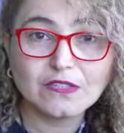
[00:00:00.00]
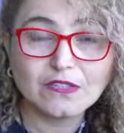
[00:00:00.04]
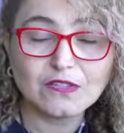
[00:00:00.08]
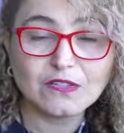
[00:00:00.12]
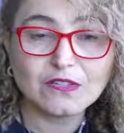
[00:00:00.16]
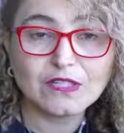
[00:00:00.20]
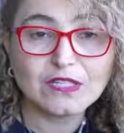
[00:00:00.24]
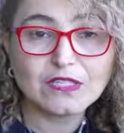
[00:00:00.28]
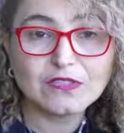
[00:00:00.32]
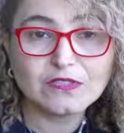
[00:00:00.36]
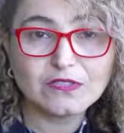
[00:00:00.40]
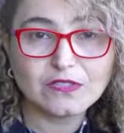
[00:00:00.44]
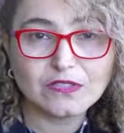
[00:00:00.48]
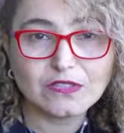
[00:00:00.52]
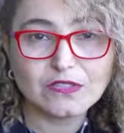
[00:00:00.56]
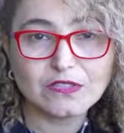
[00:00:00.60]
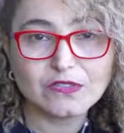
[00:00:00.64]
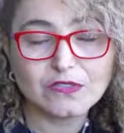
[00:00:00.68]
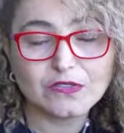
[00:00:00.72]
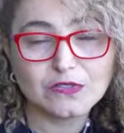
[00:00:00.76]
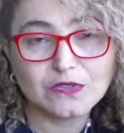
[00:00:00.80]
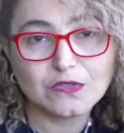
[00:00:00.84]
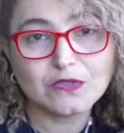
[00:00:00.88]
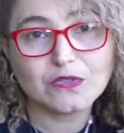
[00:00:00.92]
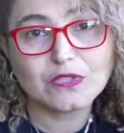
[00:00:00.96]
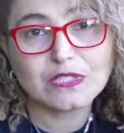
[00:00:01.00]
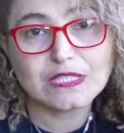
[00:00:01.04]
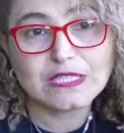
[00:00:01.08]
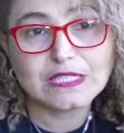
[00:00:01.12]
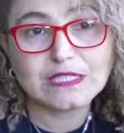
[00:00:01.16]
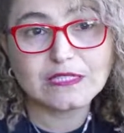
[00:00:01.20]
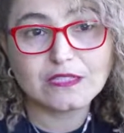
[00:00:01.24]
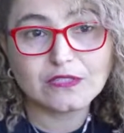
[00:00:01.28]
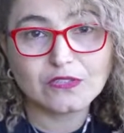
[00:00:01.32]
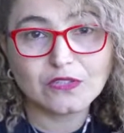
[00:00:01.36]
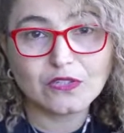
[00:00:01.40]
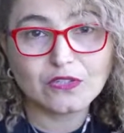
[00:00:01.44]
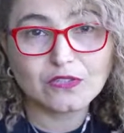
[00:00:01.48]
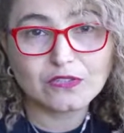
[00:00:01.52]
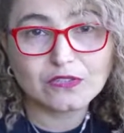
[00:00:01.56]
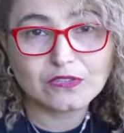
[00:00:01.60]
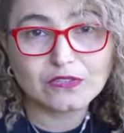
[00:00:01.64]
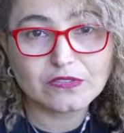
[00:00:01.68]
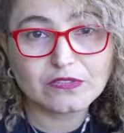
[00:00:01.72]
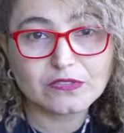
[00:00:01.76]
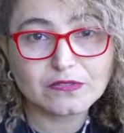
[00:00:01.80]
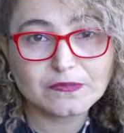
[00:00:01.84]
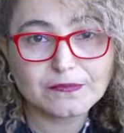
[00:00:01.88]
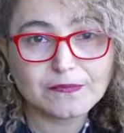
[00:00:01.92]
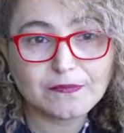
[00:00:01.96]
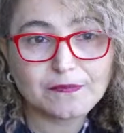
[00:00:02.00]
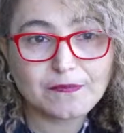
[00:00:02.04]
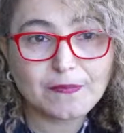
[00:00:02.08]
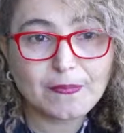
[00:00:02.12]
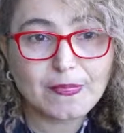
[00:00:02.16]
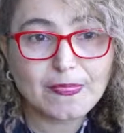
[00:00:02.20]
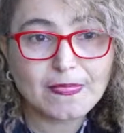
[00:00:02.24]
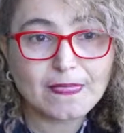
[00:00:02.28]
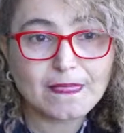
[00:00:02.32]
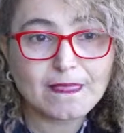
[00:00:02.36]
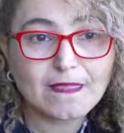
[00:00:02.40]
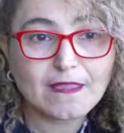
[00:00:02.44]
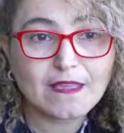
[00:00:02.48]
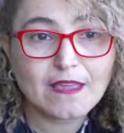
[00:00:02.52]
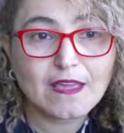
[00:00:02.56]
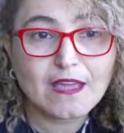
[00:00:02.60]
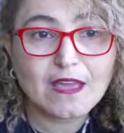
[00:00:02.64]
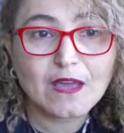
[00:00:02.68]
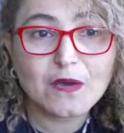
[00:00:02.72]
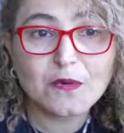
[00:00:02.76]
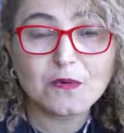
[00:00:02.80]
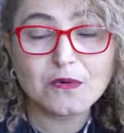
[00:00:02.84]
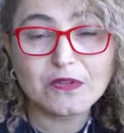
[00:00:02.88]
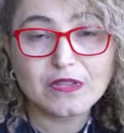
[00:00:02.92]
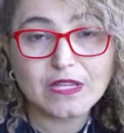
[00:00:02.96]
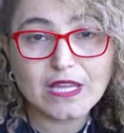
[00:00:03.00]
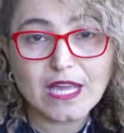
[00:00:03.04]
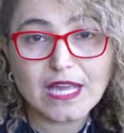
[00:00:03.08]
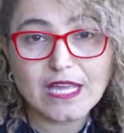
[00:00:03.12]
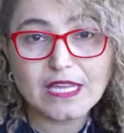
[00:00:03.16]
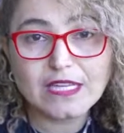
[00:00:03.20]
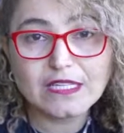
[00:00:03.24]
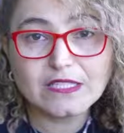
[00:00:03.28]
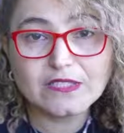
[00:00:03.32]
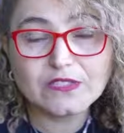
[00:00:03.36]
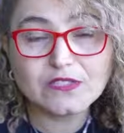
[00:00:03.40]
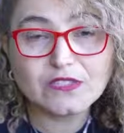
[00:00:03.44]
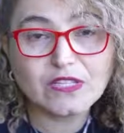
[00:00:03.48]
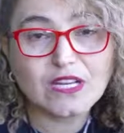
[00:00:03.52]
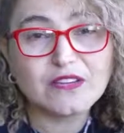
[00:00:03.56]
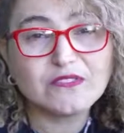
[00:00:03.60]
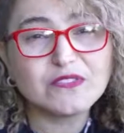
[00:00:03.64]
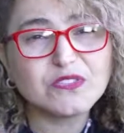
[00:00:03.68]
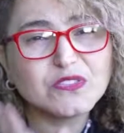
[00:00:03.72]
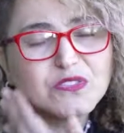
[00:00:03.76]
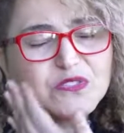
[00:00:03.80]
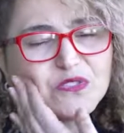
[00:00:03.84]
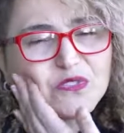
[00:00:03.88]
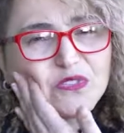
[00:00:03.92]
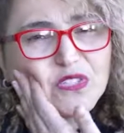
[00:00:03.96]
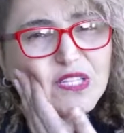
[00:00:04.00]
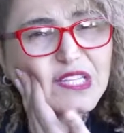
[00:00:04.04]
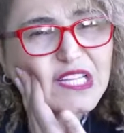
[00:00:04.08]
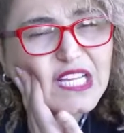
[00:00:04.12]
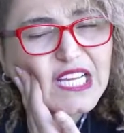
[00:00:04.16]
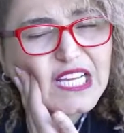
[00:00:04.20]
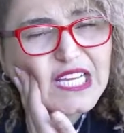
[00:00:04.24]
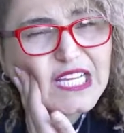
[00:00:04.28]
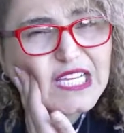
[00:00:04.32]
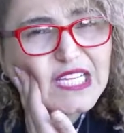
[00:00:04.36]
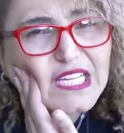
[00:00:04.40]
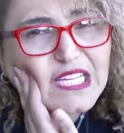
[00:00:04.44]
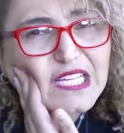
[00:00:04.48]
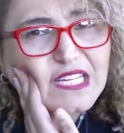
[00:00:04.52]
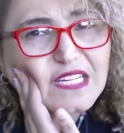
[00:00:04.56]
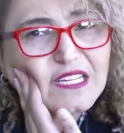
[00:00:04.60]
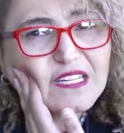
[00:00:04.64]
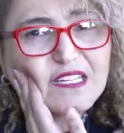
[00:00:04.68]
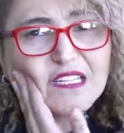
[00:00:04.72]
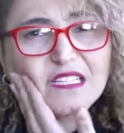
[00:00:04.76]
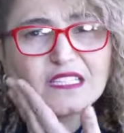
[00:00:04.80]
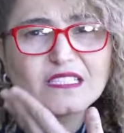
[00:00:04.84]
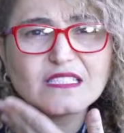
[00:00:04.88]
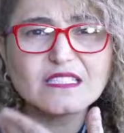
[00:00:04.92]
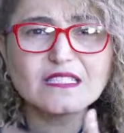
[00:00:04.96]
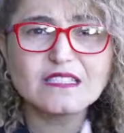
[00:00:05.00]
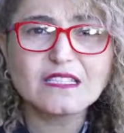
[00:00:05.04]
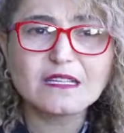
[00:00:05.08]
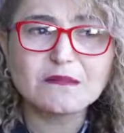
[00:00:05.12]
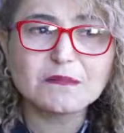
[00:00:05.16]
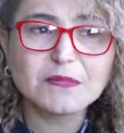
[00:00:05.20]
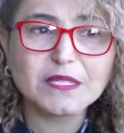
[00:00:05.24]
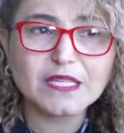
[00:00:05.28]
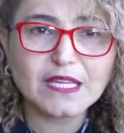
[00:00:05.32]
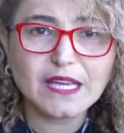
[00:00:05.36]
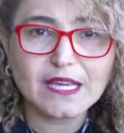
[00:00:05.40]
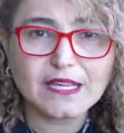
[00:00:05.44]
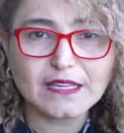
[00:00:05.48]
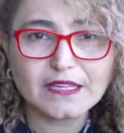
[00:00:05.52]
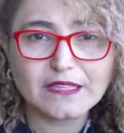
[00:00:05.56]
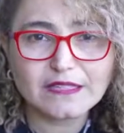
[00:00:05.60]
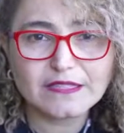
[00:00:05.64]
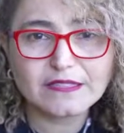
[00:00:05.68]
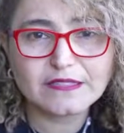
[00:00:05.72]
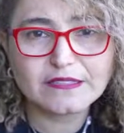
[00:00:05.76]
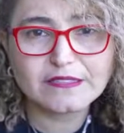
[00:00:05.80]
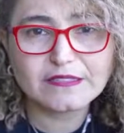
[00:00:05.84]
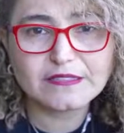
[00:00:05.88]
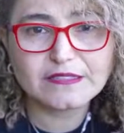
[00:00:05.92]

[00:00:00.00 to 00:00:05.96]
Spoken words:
Okay, so you need to go and see a doctor. With aches, you have a toothache, a stomach ache.